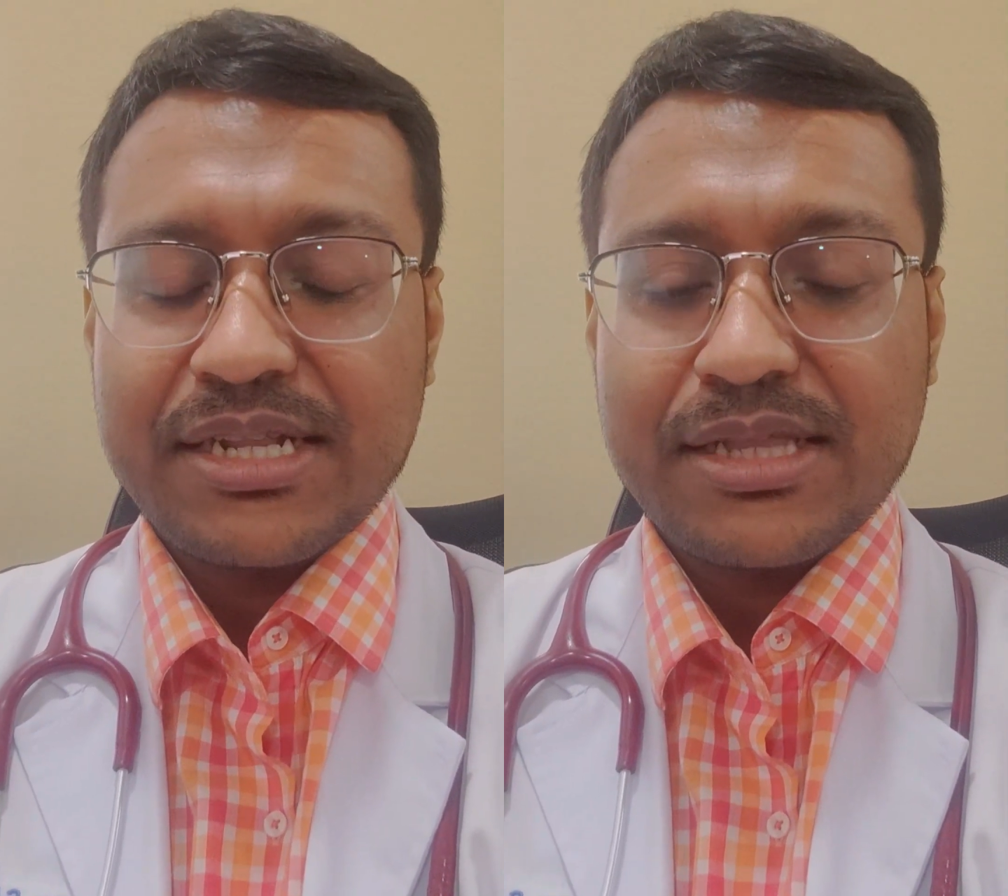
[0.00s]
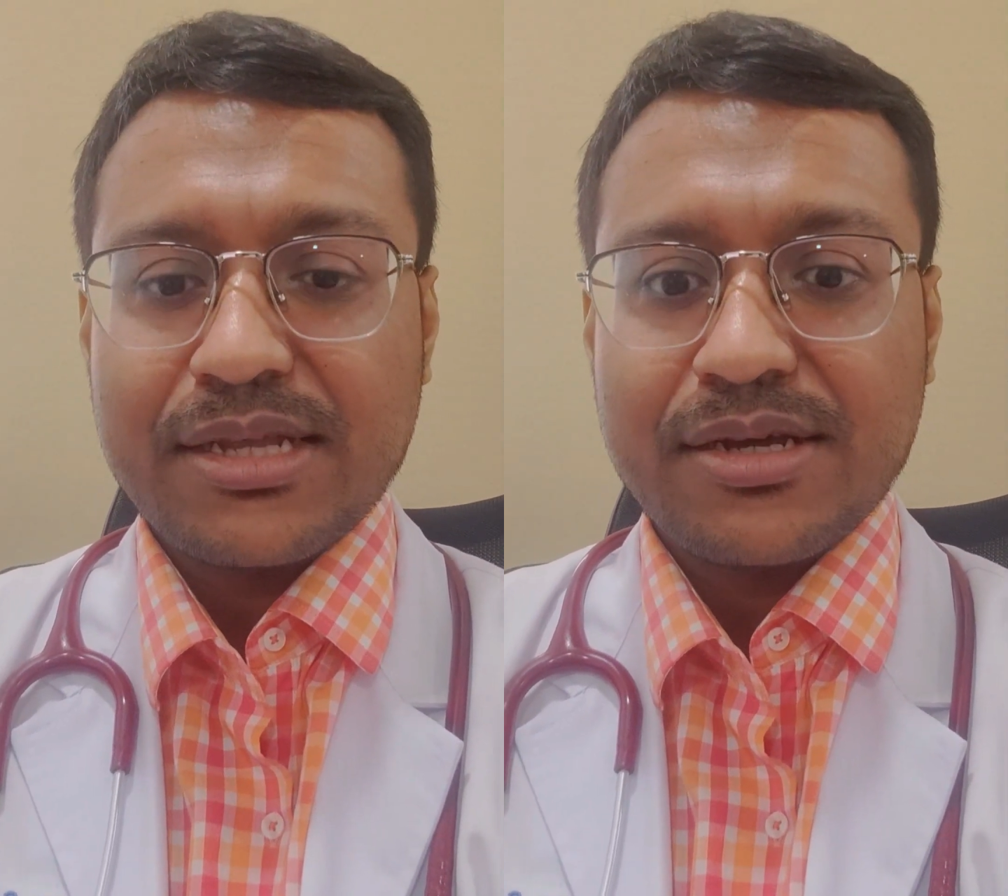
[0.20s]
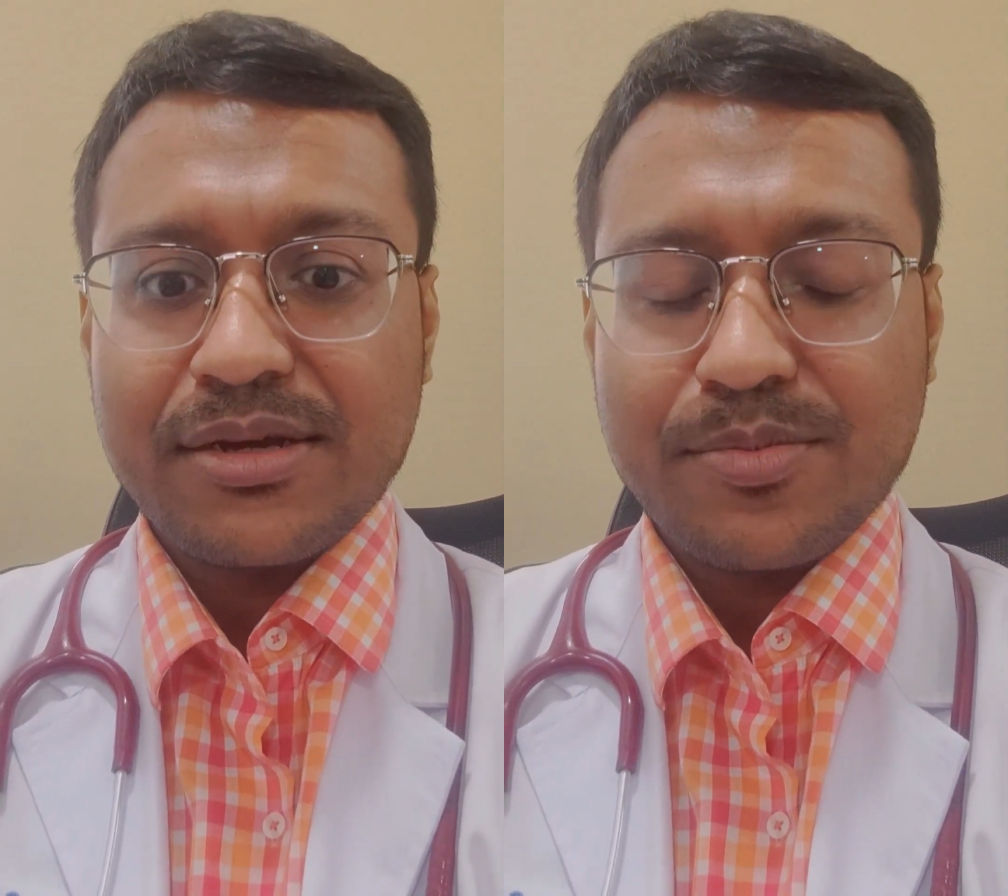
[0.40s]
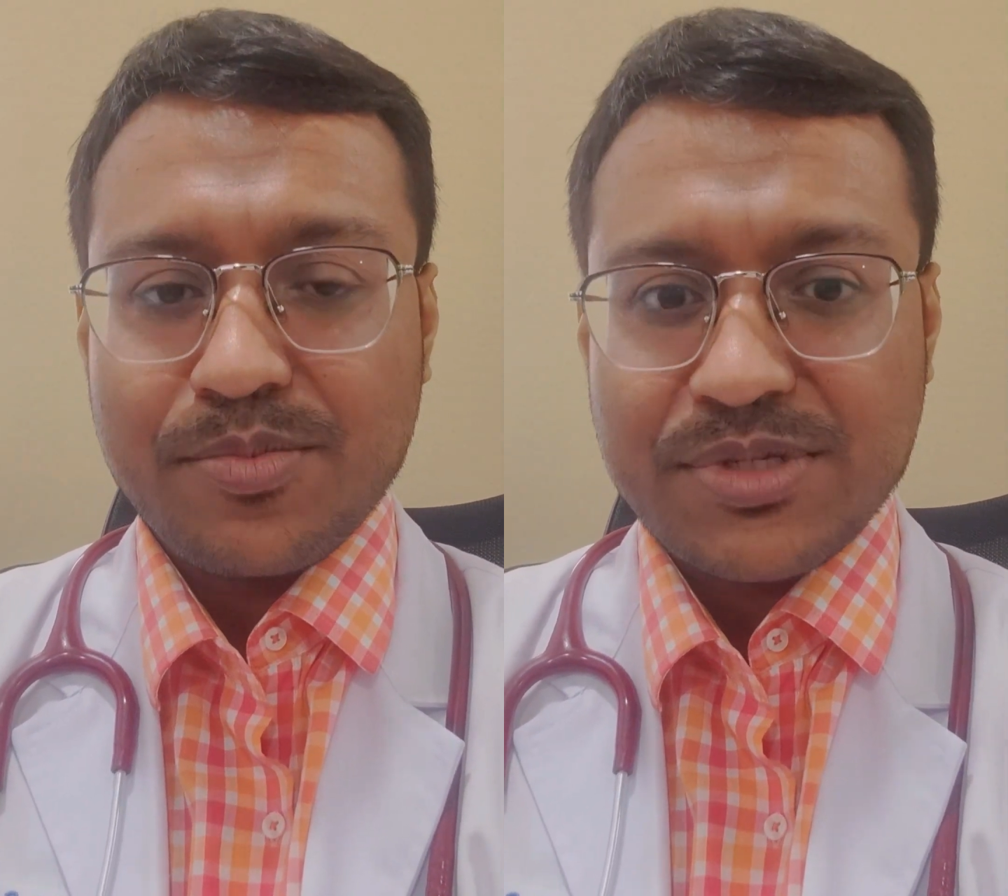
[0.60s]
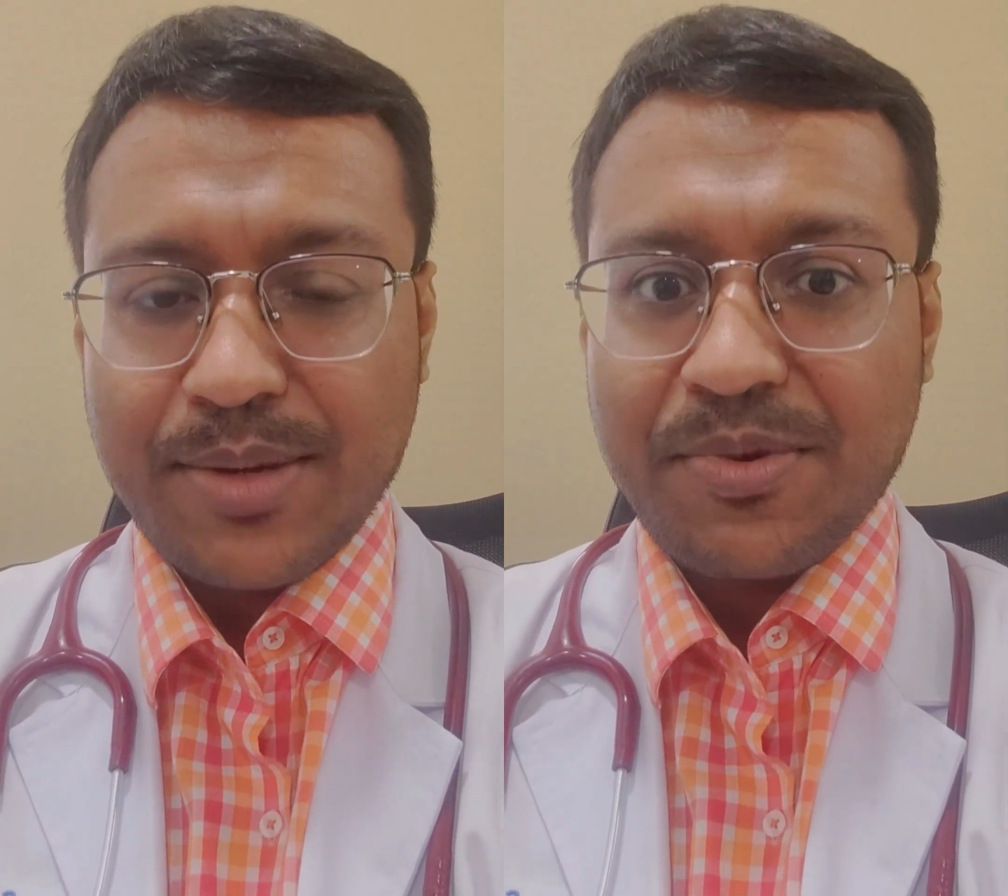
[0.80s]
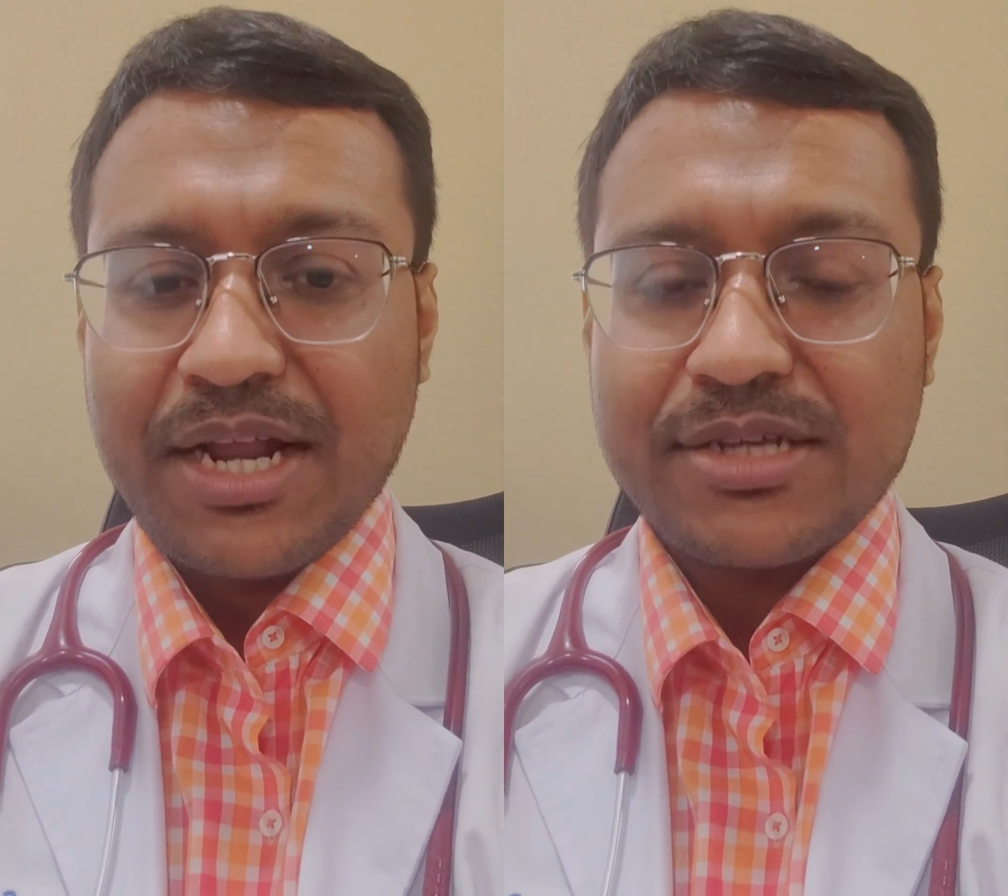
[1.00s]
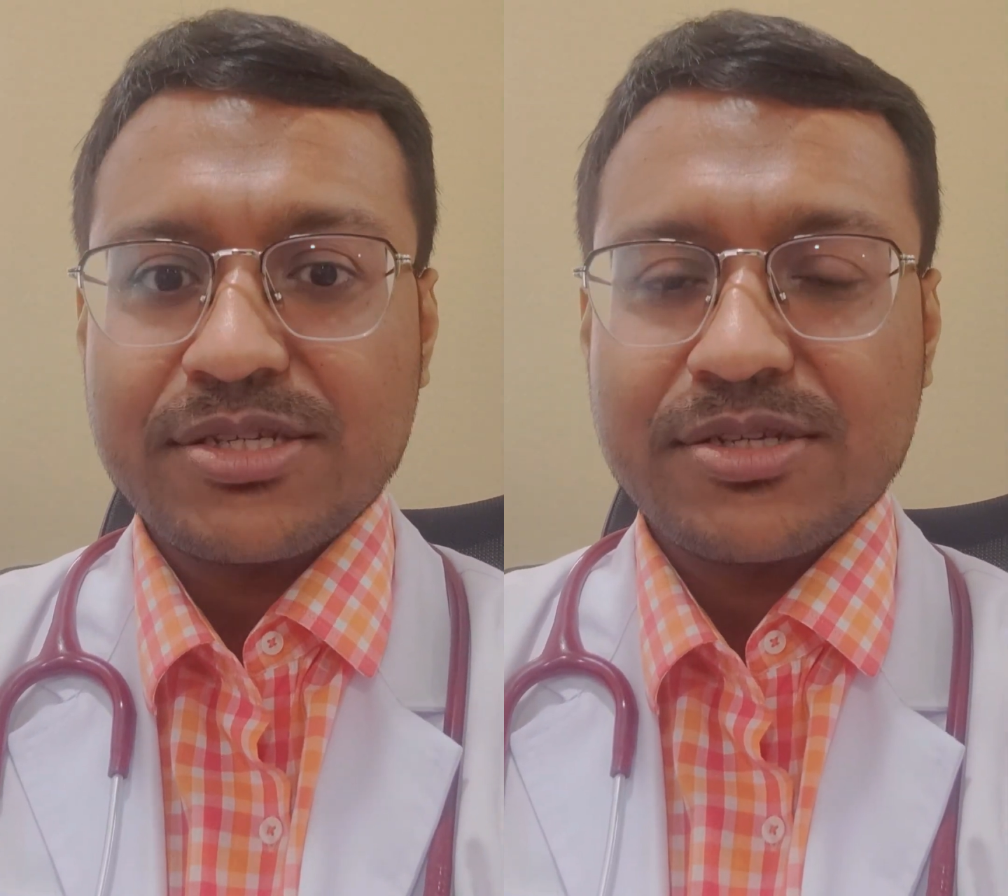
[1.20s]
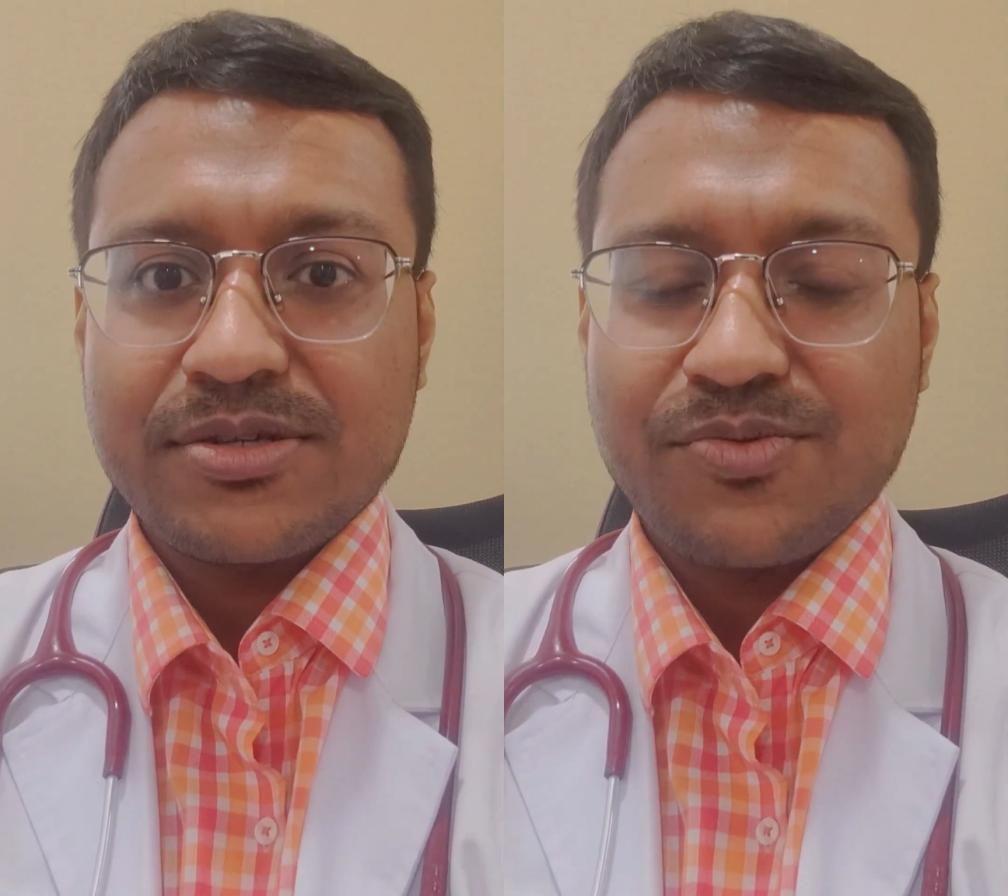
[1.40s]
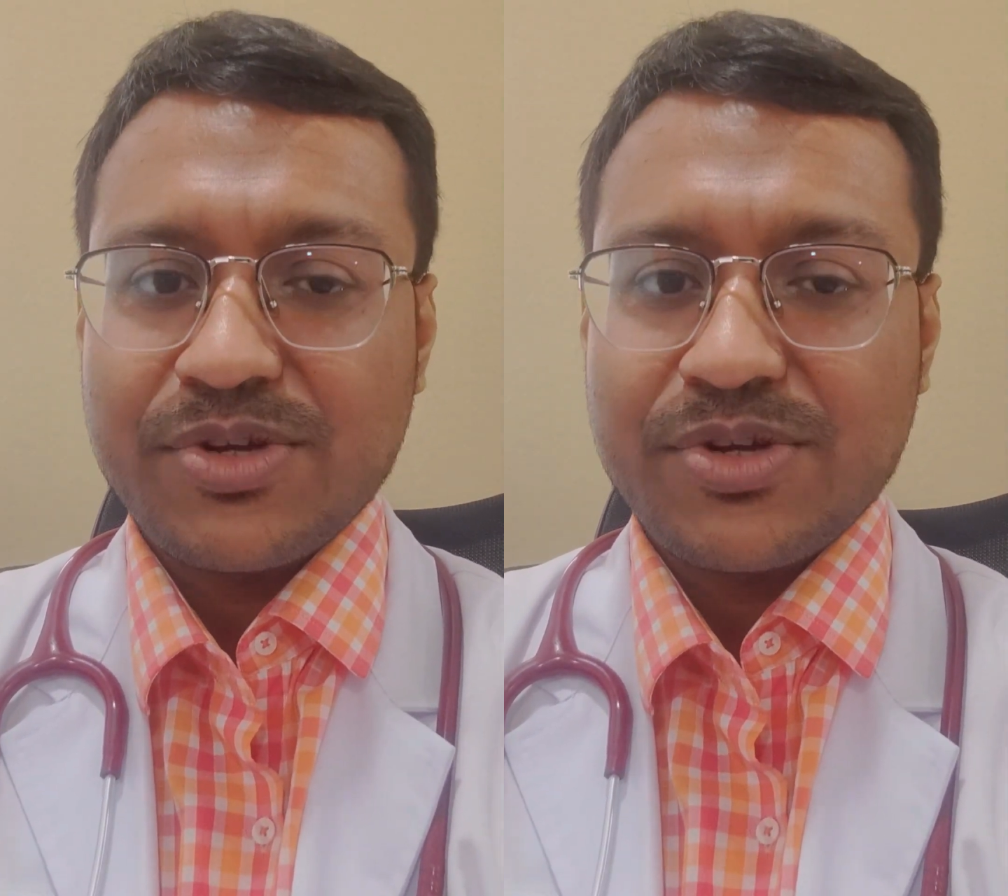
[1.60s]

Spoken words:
in the subclass